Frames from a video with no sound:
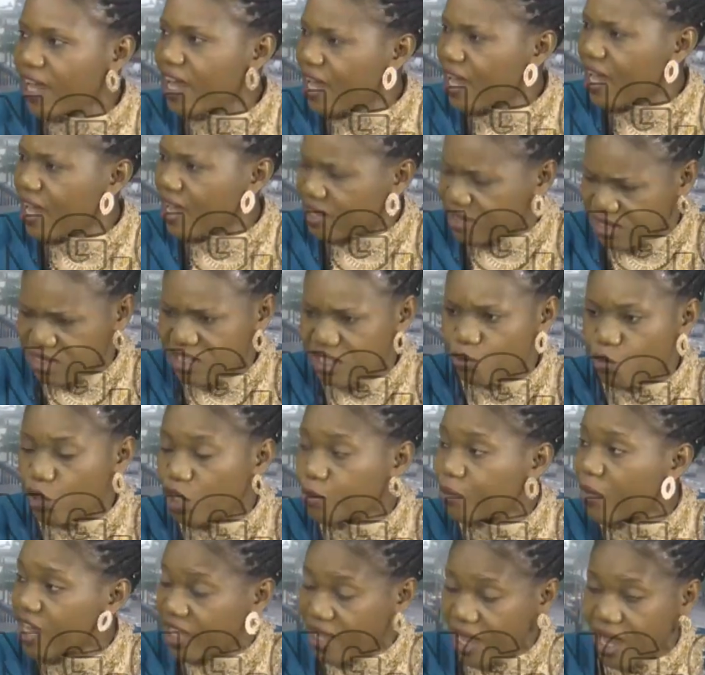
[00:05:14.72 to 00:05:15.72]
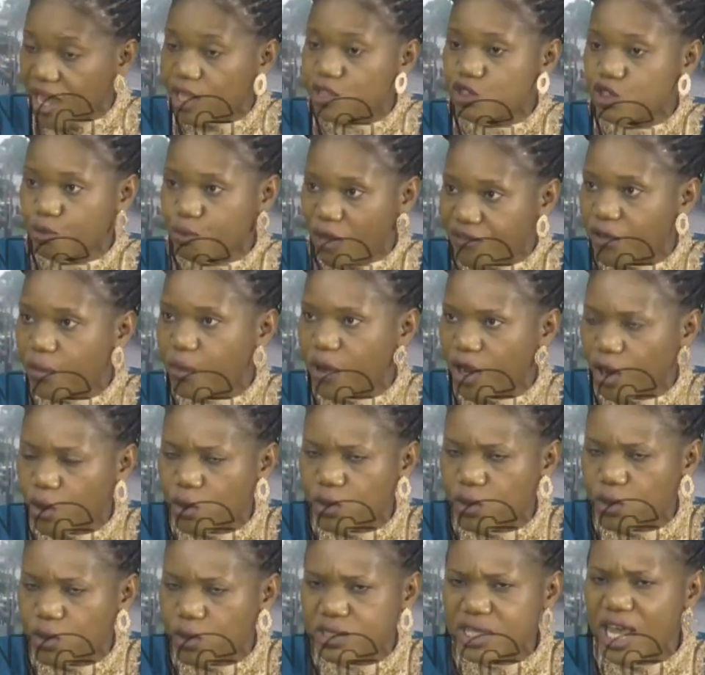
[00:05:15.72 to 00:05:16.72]
Yes, with Marvin
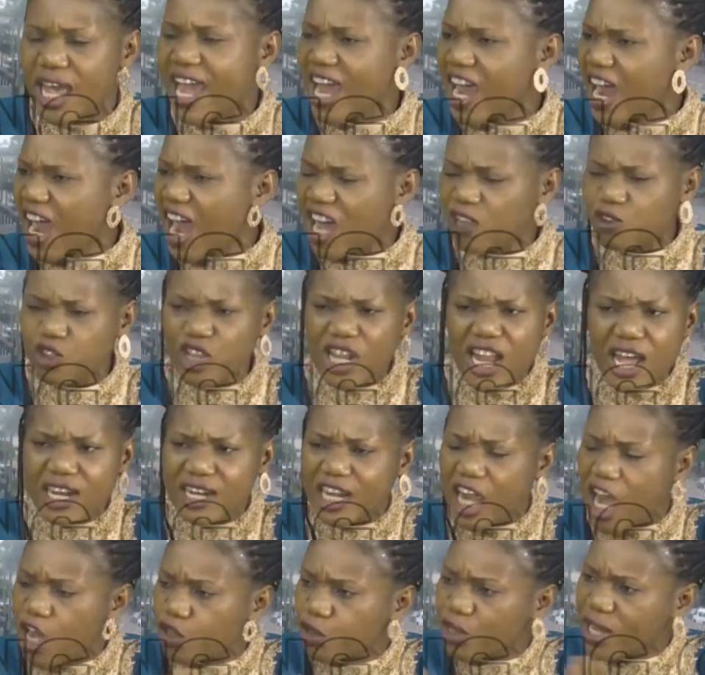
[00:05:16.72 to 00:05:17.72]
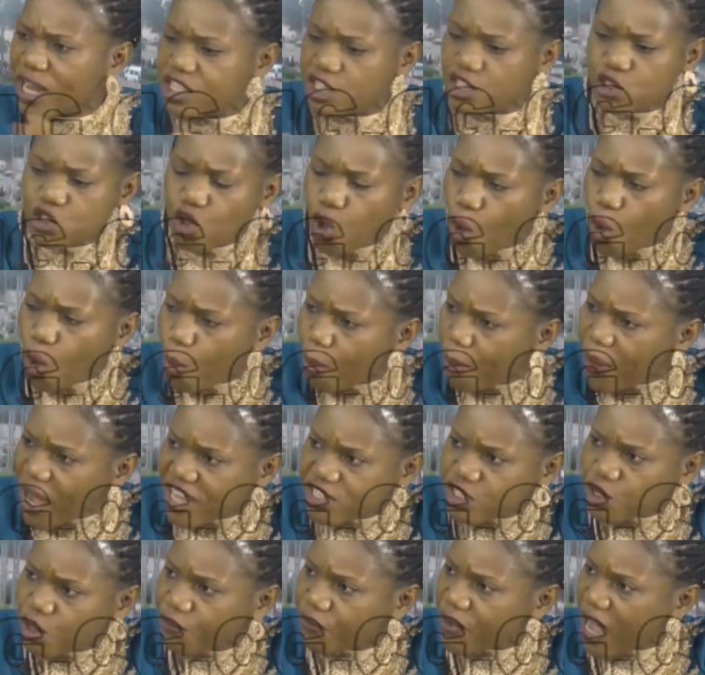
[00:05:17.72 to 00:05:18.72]
Records. Countless
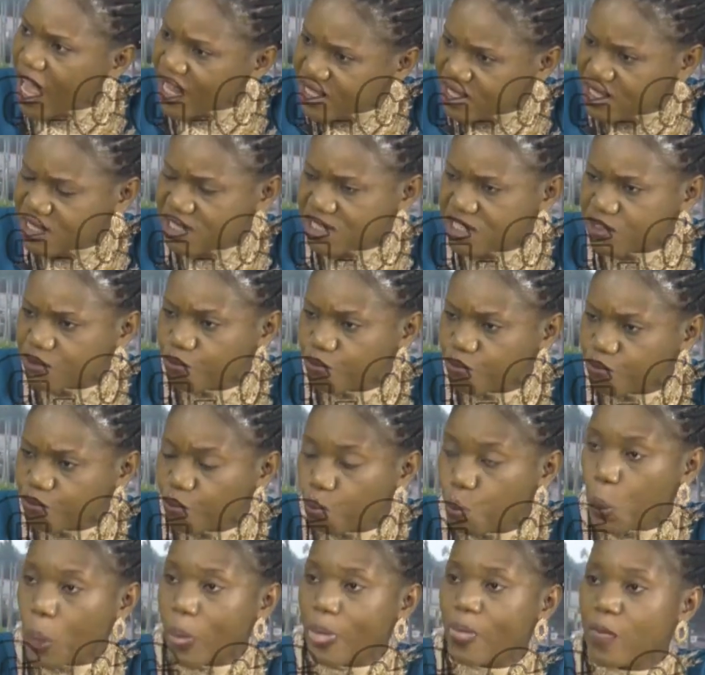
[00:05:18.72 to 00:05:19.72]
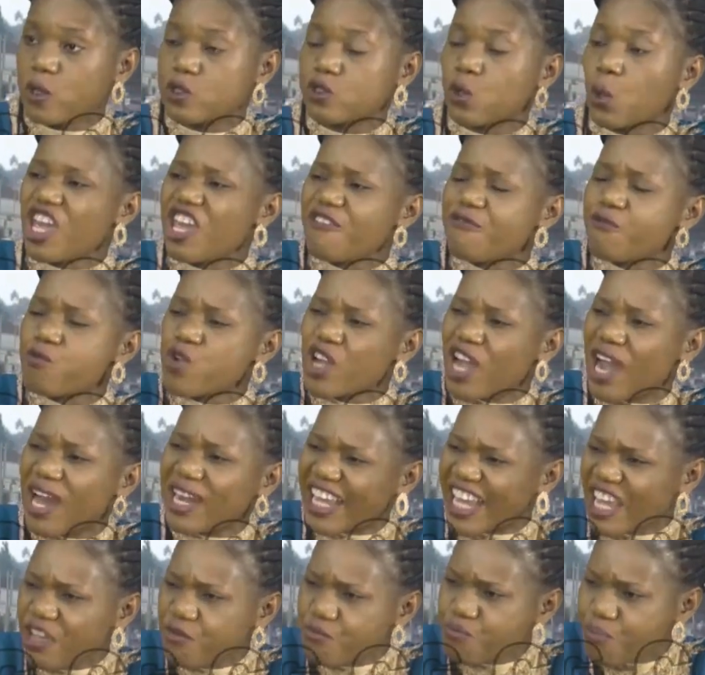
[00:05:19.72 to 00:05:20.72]
numbers of artists. So if we
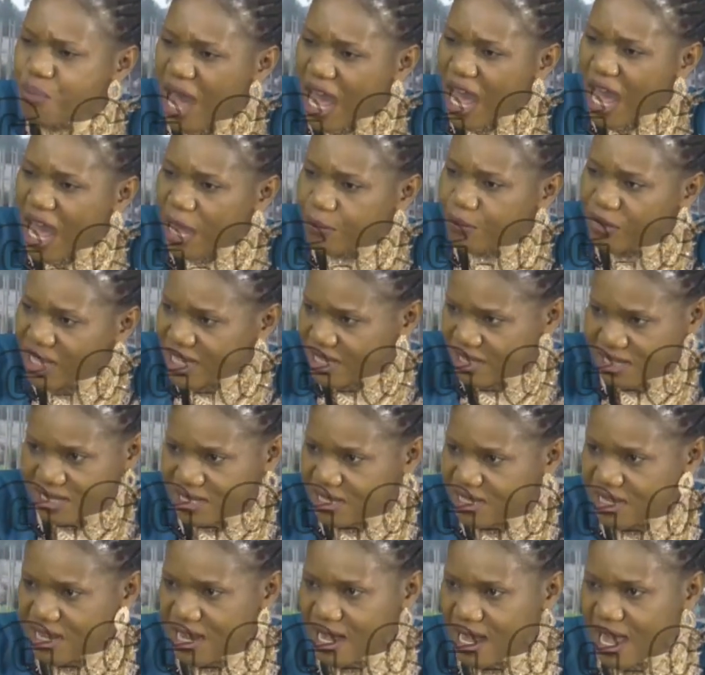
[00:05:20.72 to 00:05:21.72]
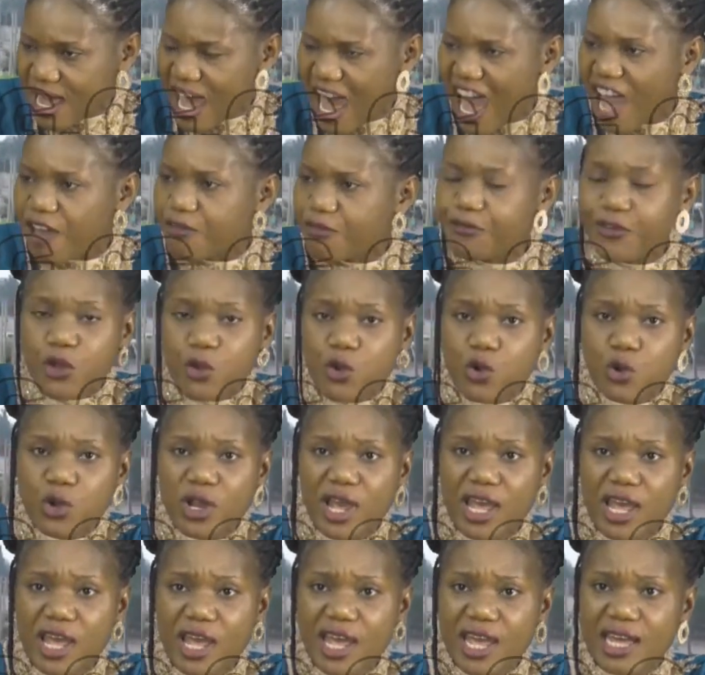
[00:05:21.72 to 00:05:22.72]
can imbibe this, I
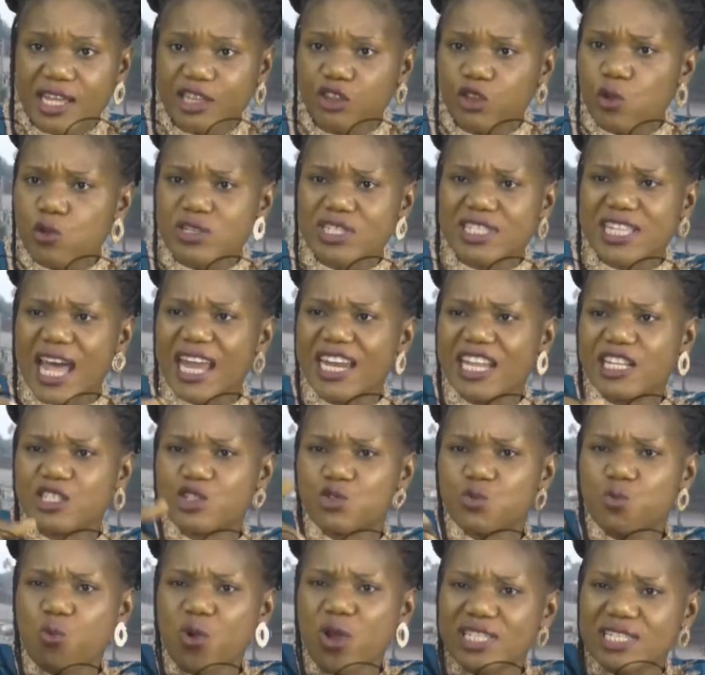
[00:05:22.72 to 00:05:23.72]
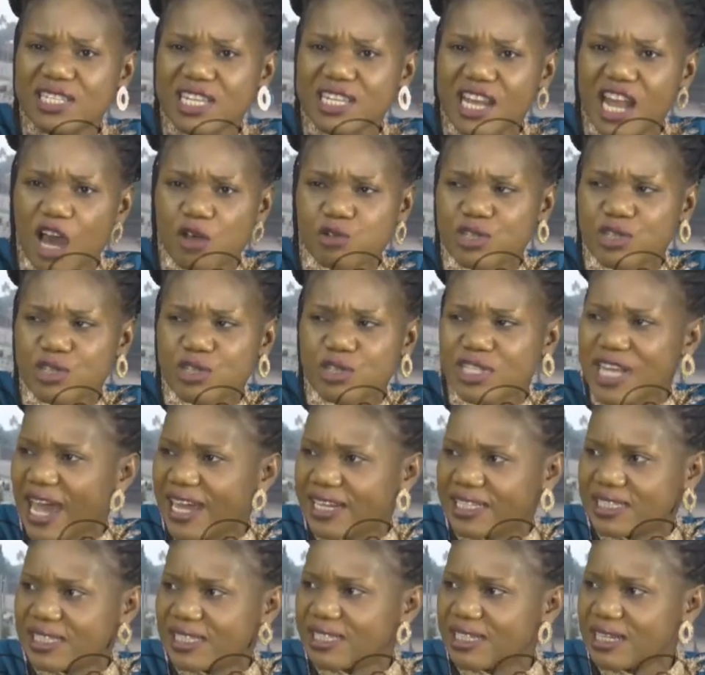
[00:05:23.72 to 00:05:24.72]
feel those talents wasting
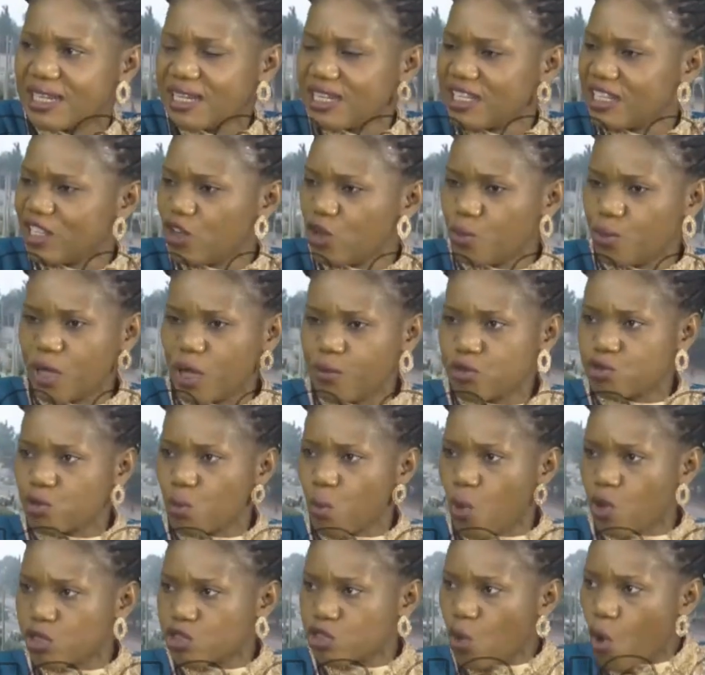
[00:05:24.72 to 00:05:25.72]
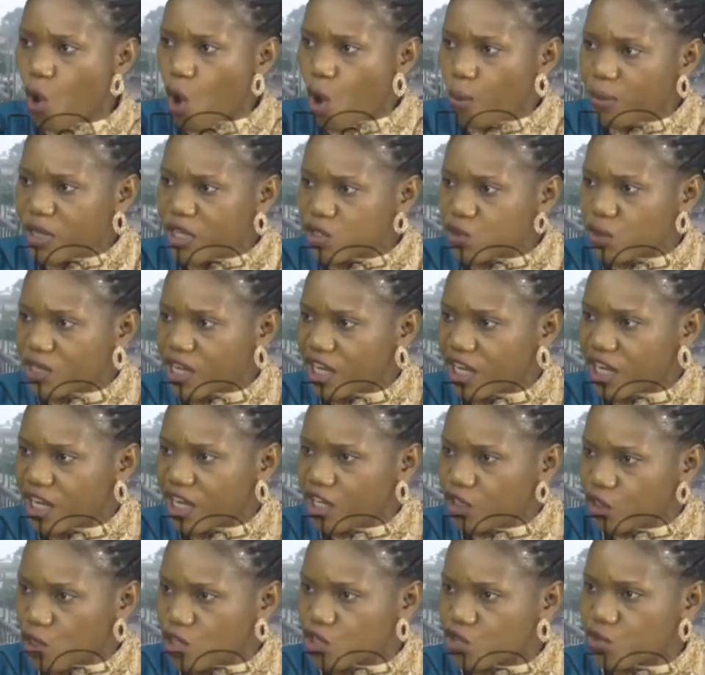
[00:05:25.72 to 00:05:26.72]
outside, they will be able to come into the
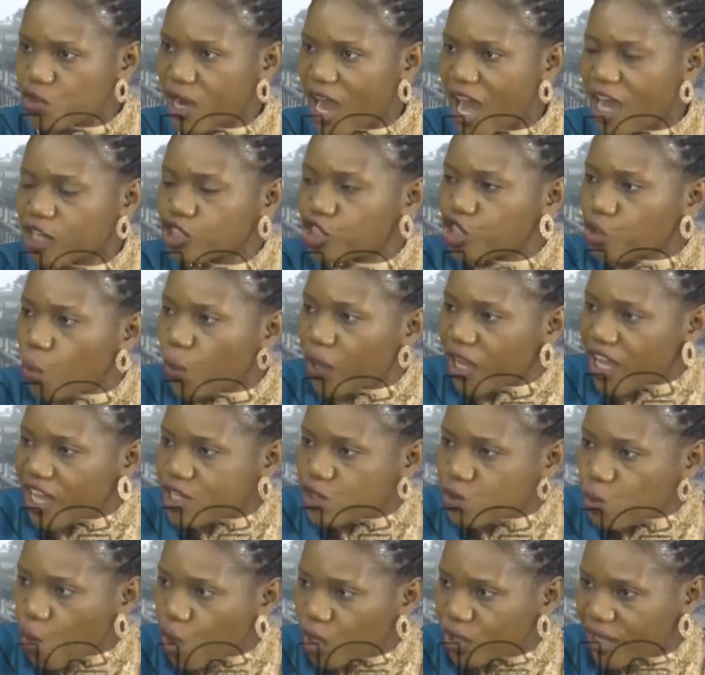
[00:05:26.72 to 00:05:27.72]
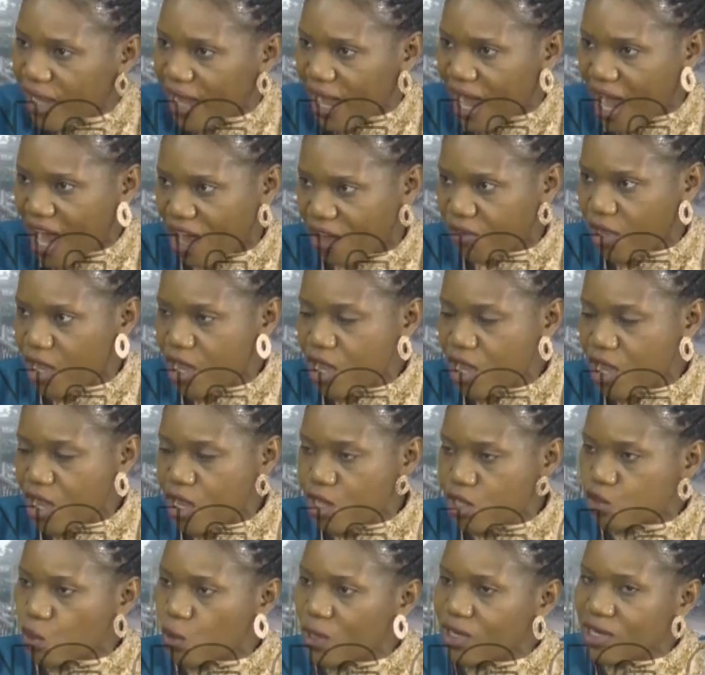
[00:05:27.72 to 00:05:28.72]
industry and showcase what they have.
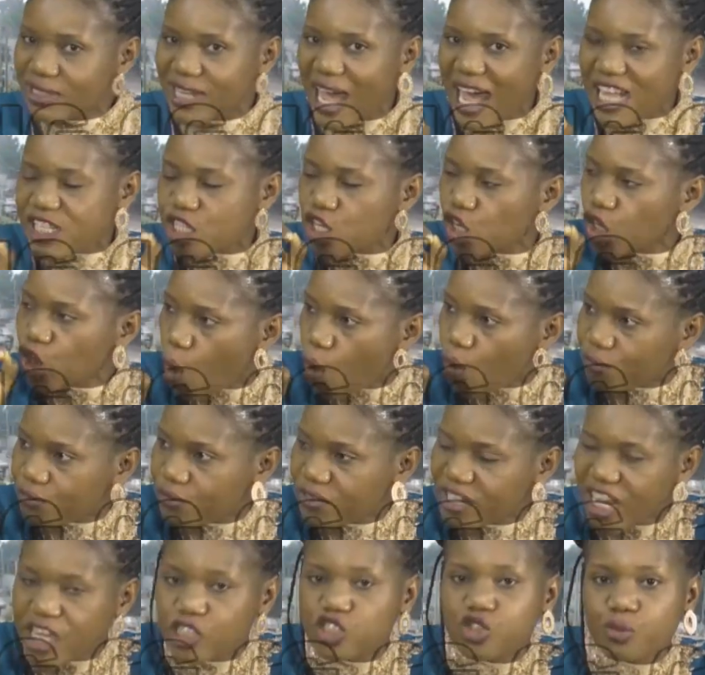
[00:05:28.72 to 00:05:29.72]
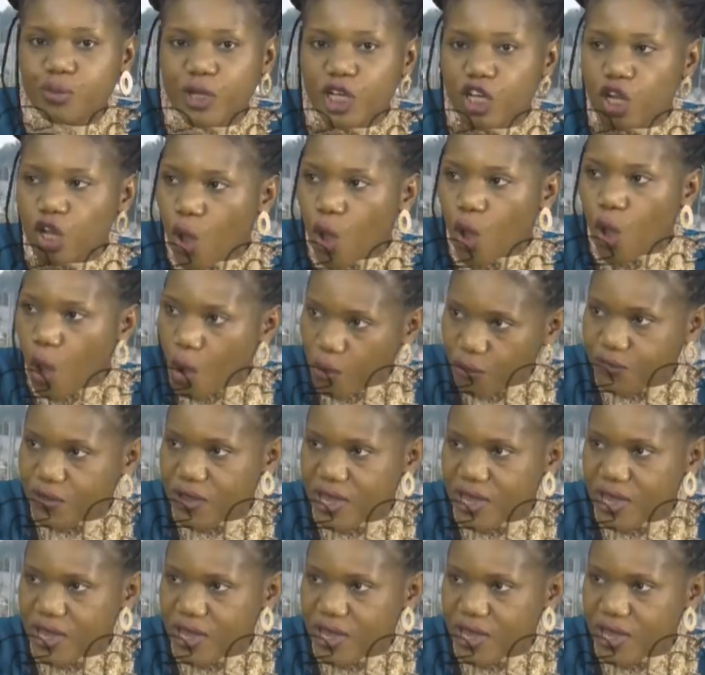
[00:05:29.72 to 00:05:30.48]
So that's love. There should be love.